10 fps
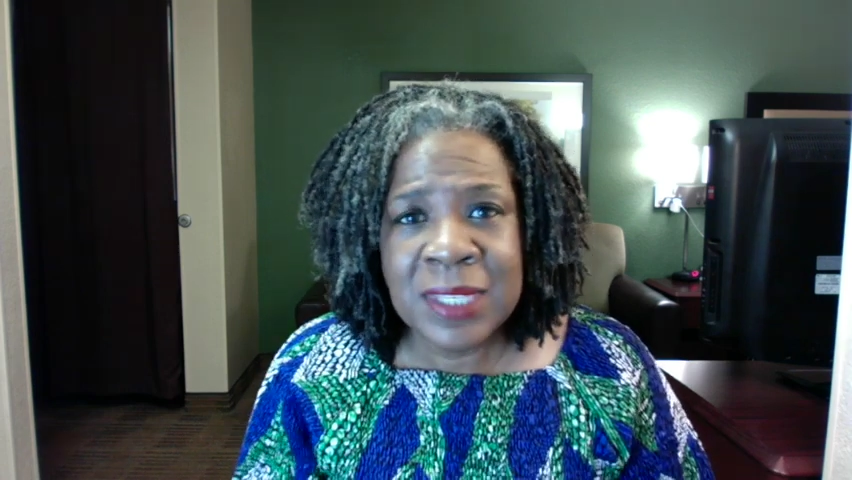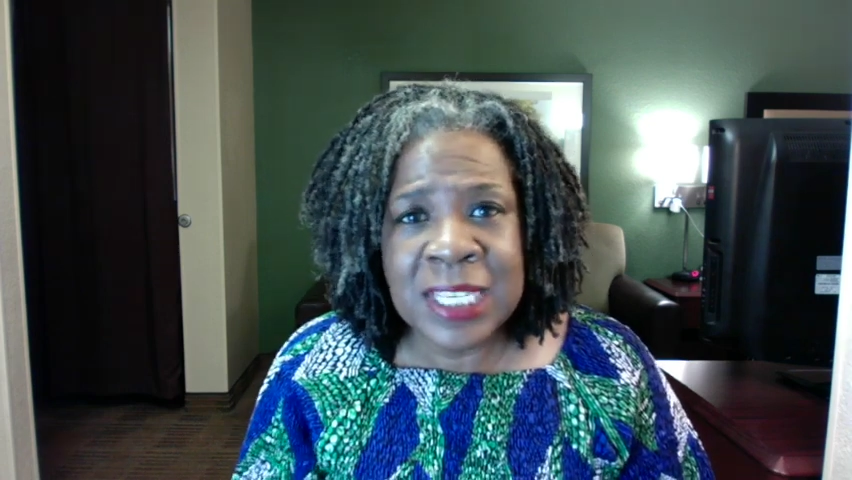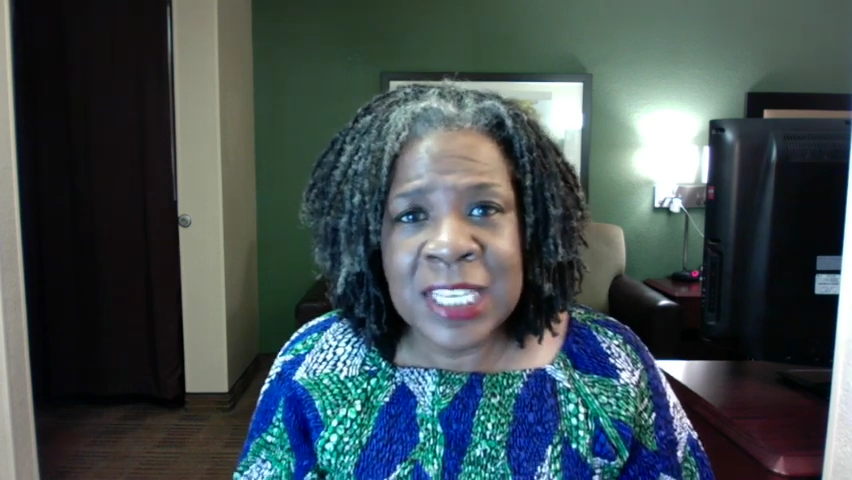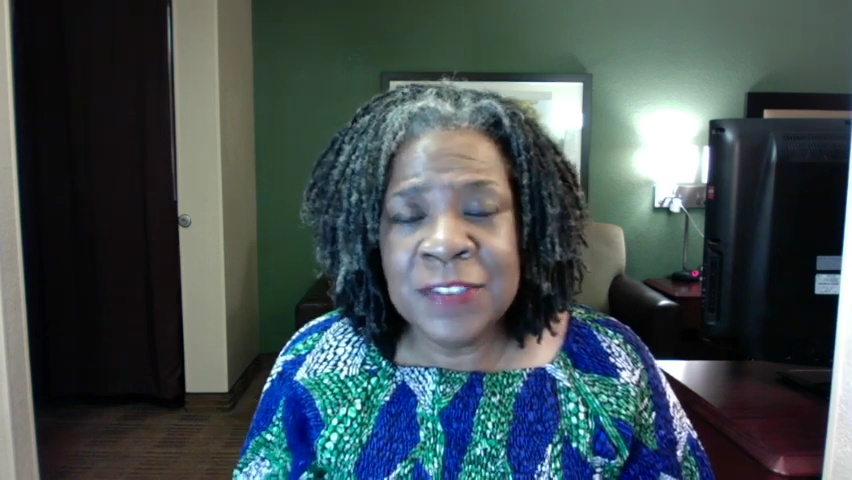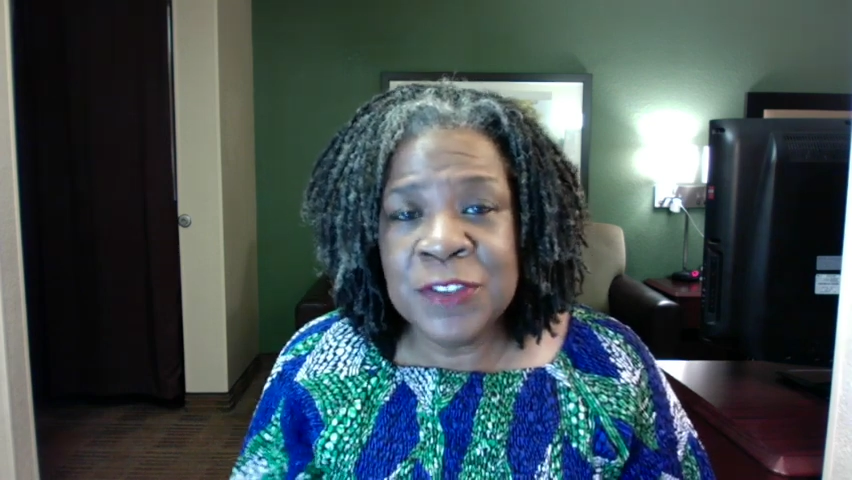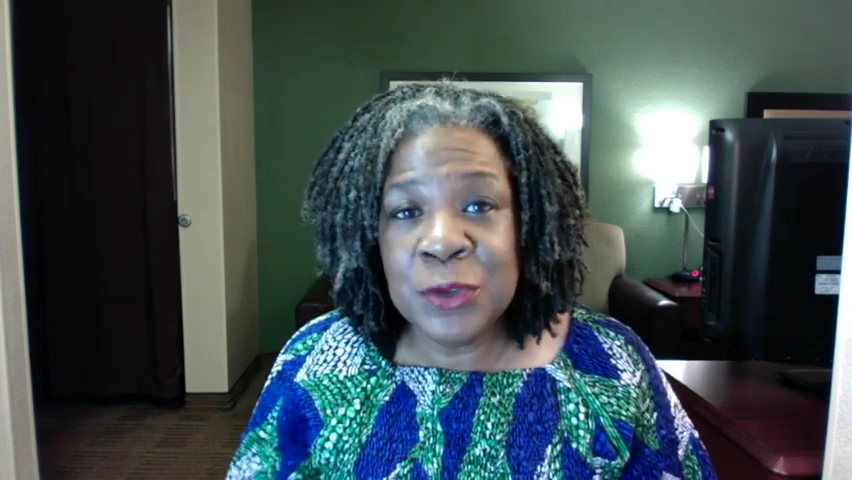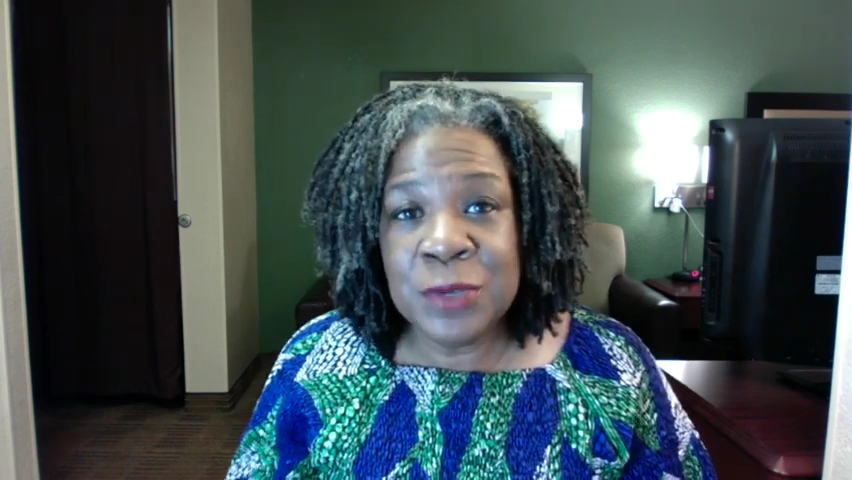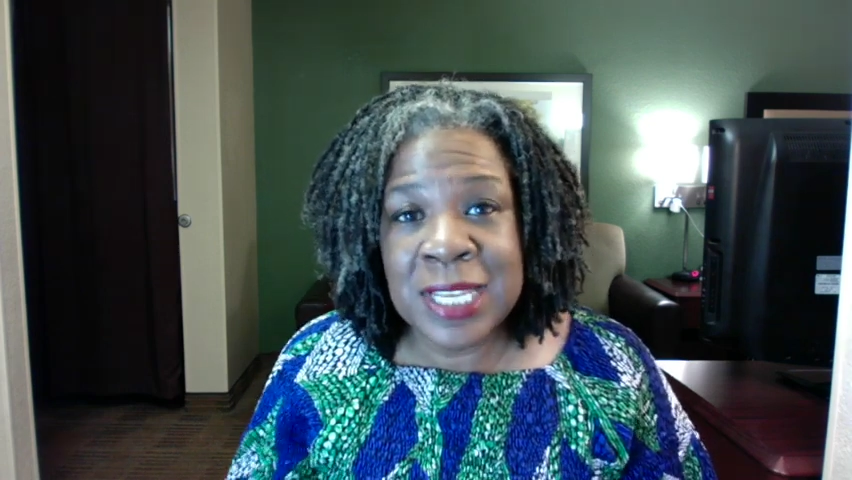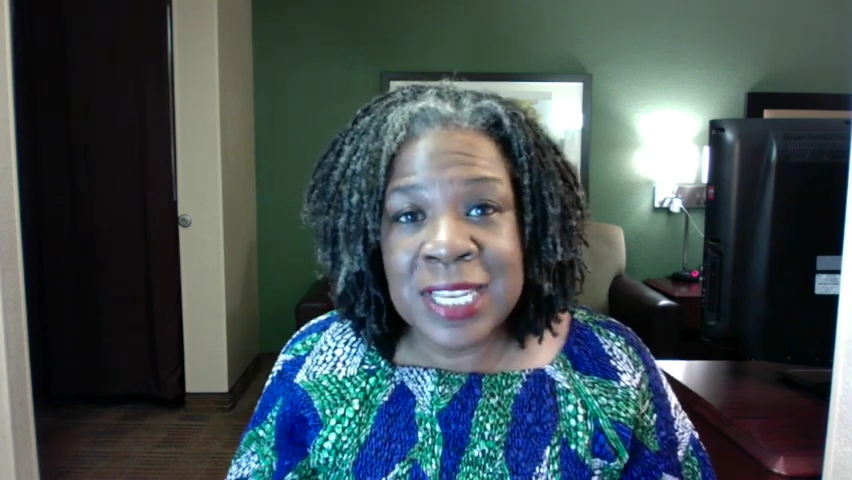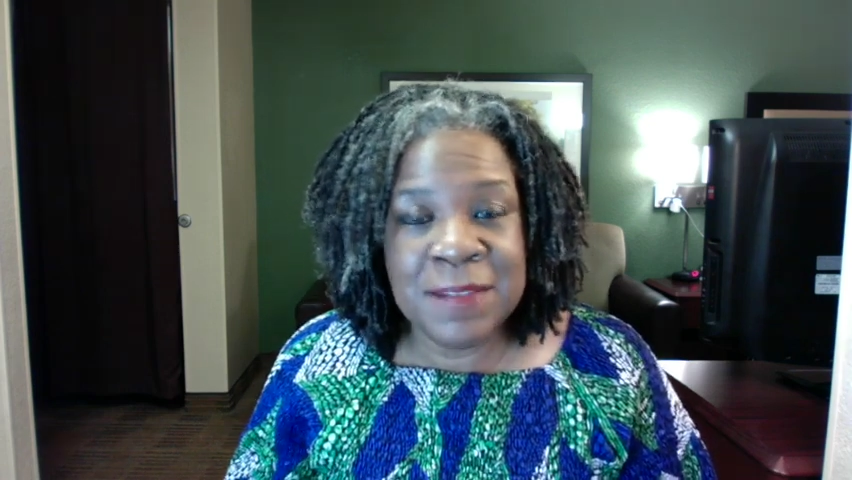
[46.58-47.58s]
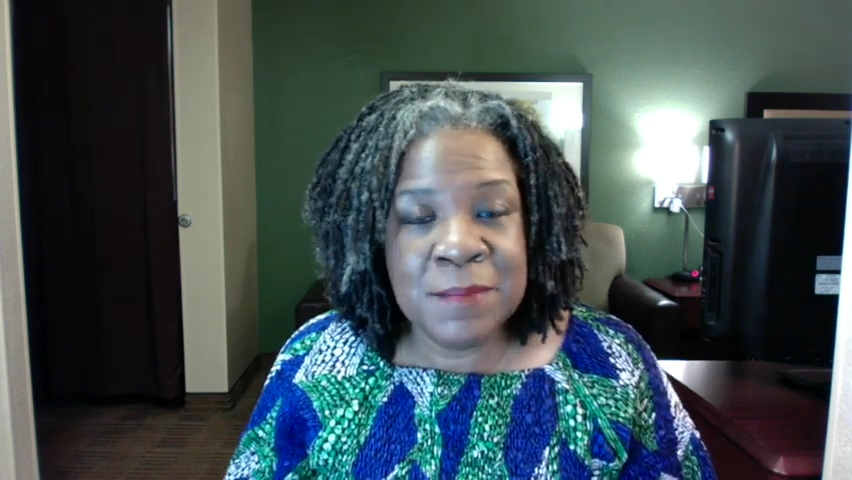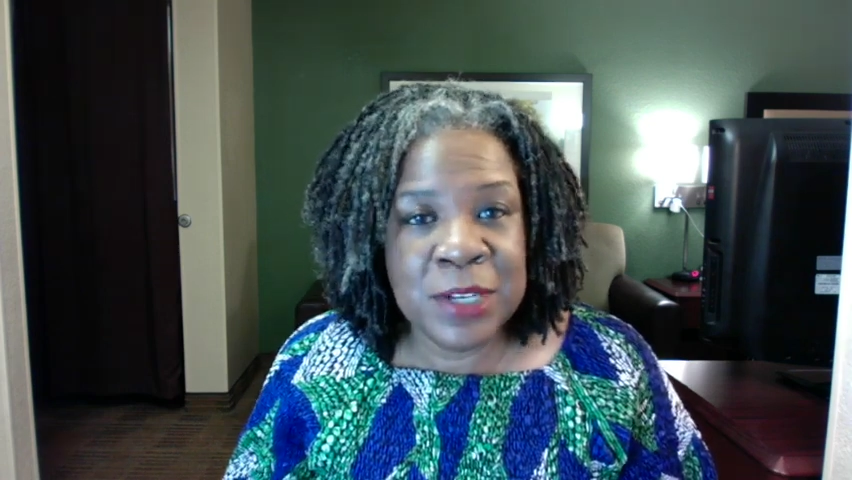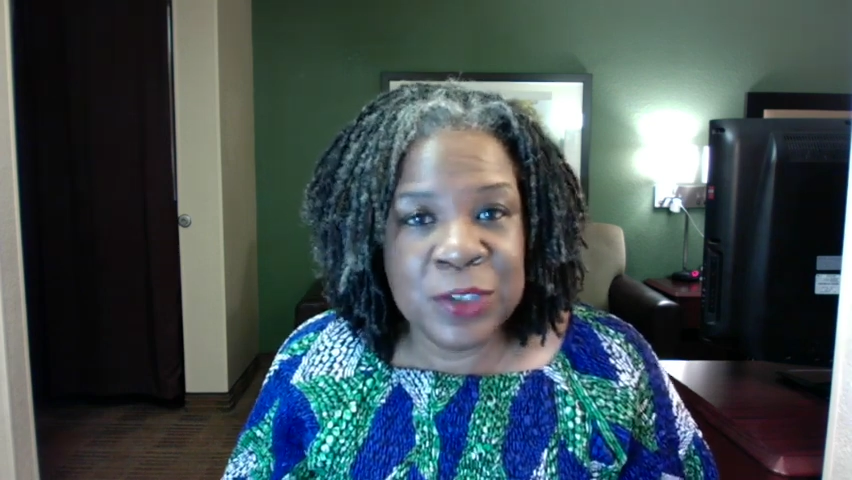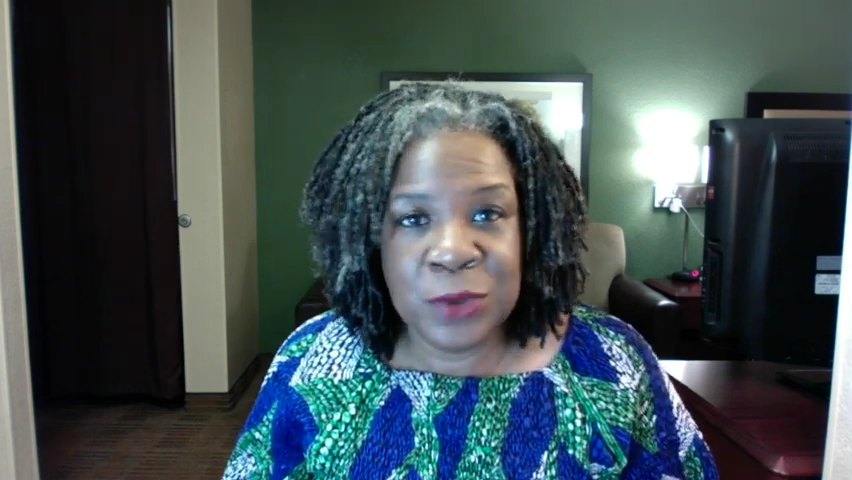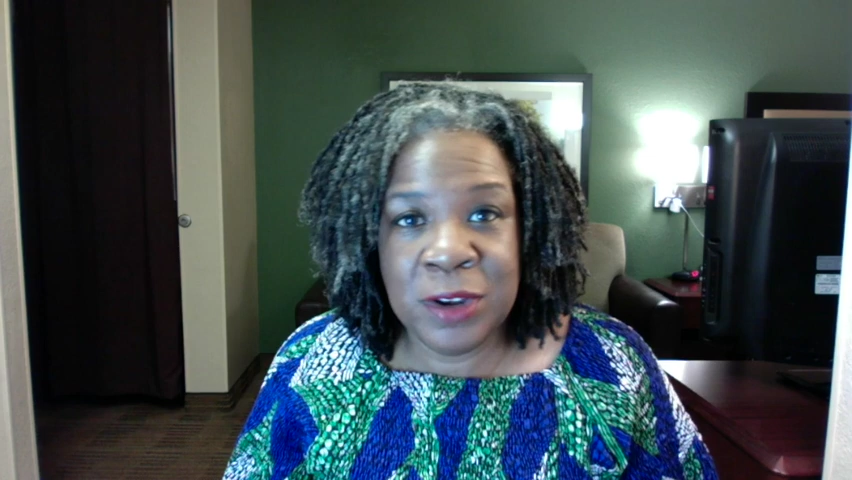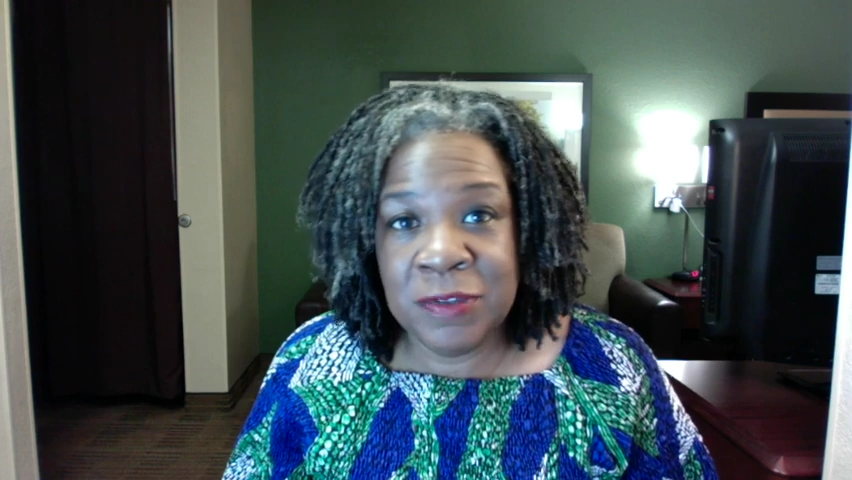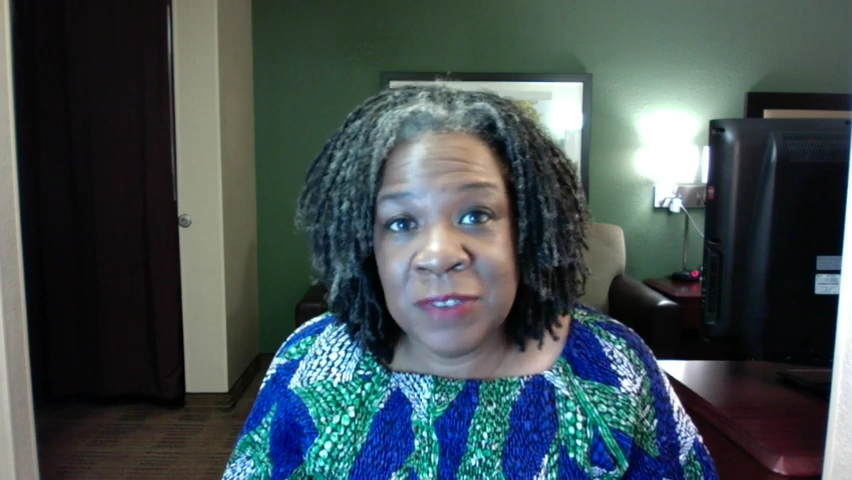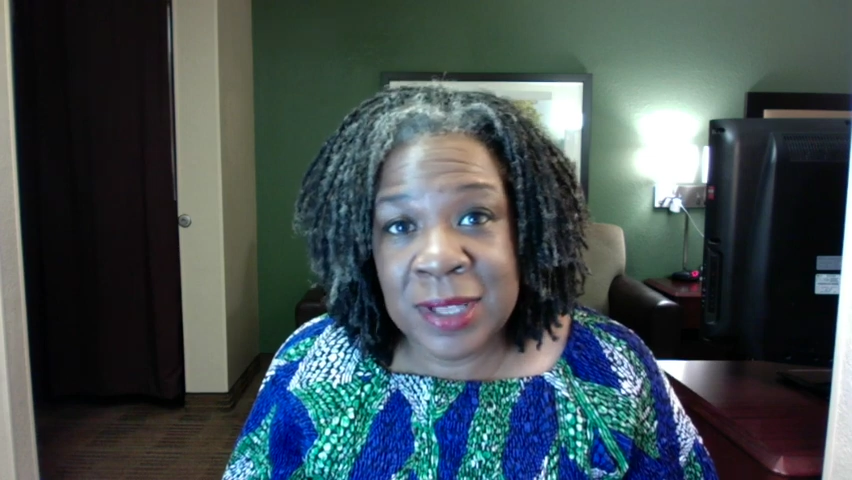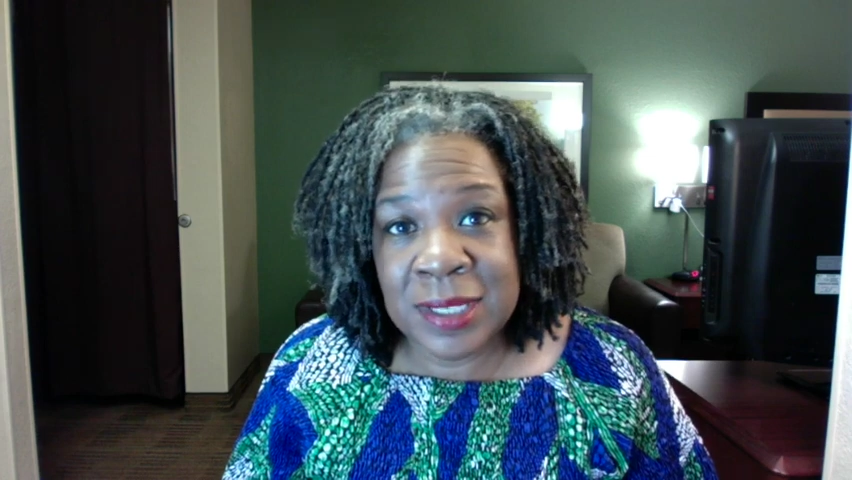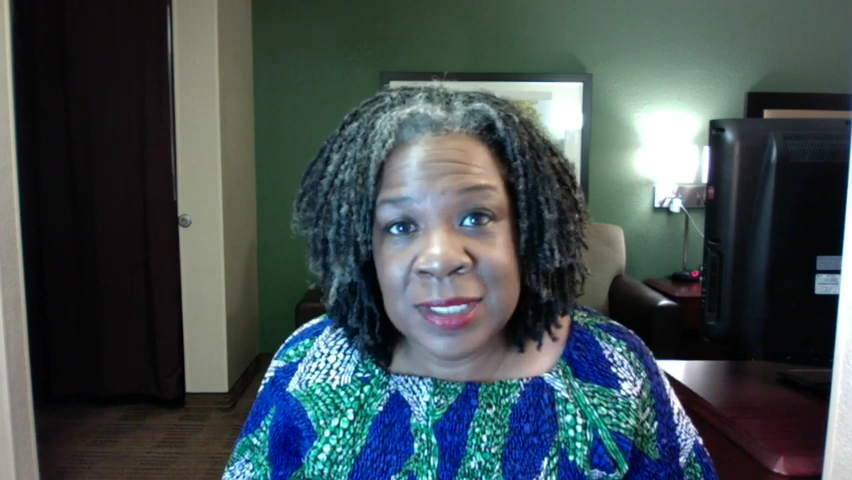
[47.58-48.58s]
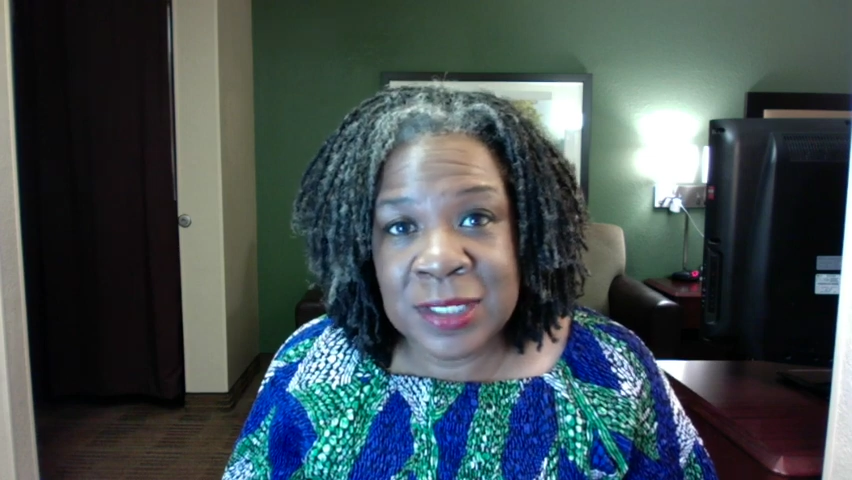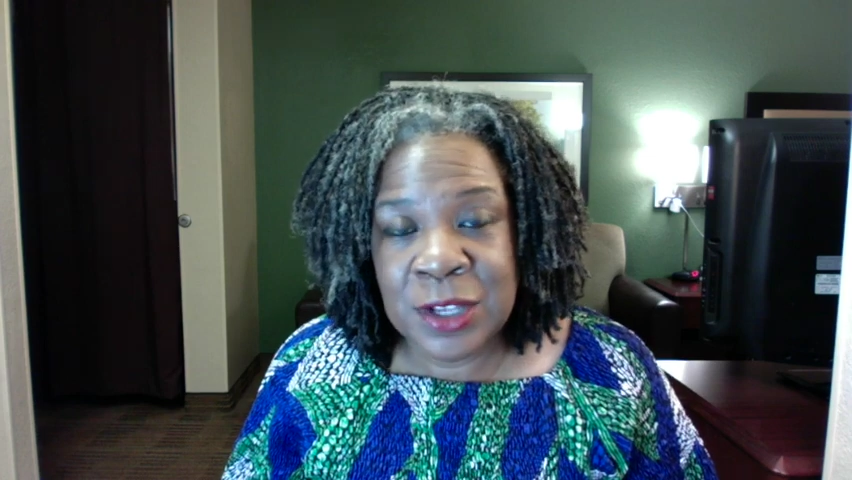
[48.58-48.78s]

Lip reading: if you need administrative funds